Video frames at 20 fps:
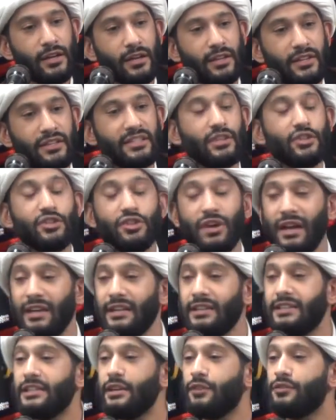The
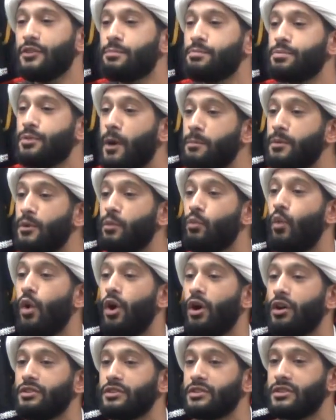centrality of the problem
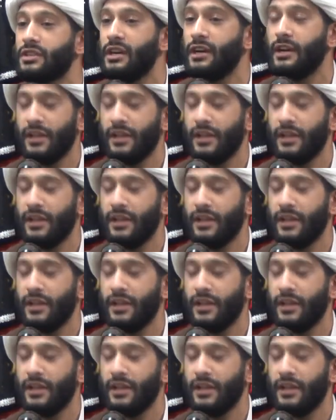was